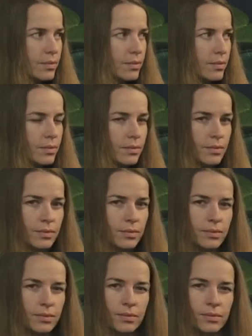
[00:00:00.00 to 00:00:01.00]

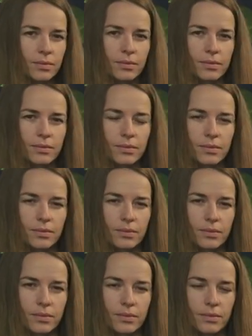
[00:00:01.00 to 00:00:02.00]

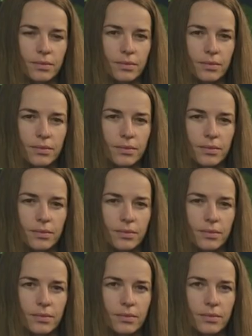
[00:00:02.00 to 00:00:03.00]

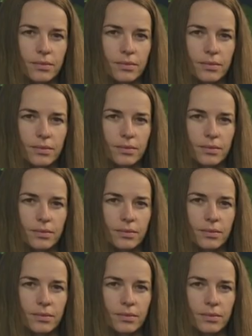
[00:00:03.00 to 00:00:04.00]

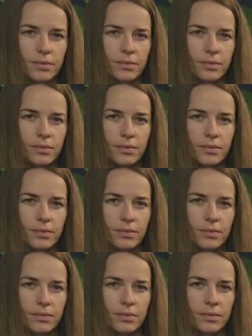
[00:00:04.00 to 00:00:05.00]

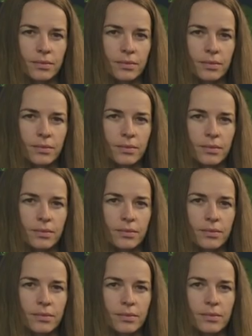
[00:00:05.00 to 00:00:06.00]

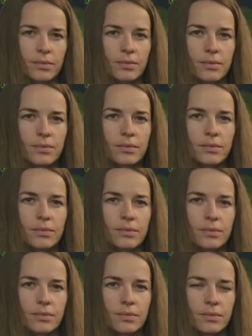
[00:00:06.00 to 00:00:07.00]

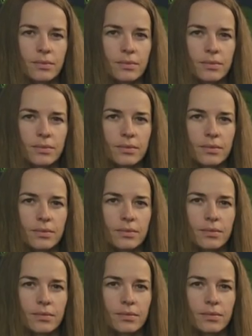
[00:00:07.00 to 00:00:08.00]
(not speaking)